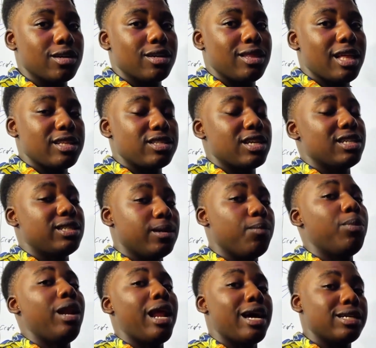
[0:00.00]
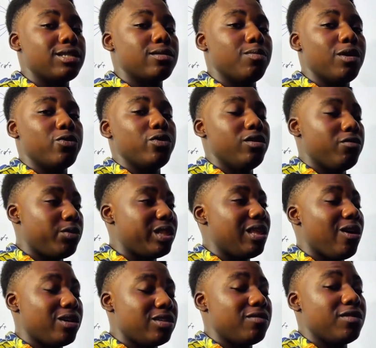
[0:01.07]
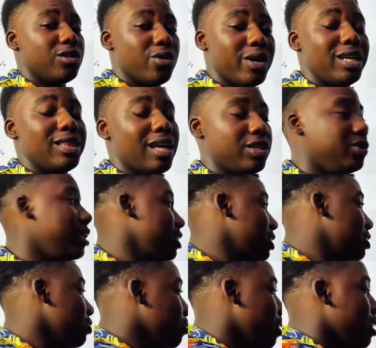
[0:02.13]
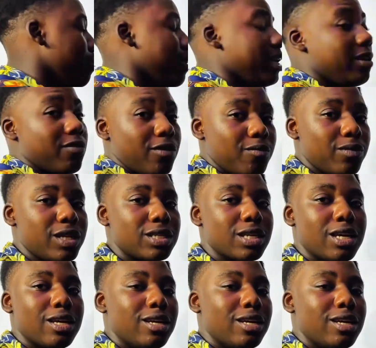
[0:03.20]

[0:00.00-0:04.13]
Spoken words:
That's just a plus, but without even knowing that, you can still make money from this.